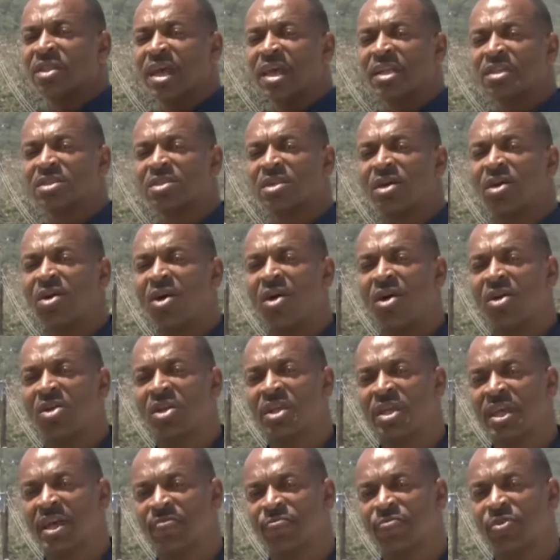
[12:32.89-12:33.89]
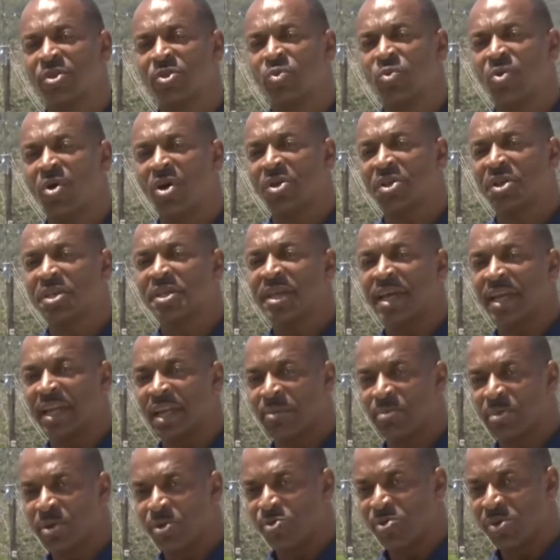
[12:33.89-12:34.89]
that all the effluent water
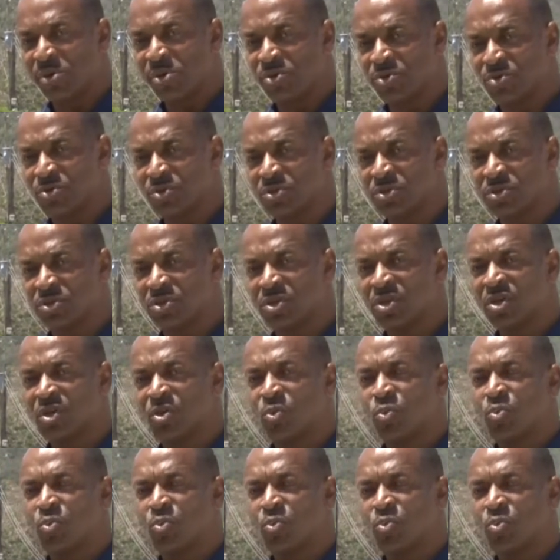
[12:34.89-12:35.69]
cannot be reused,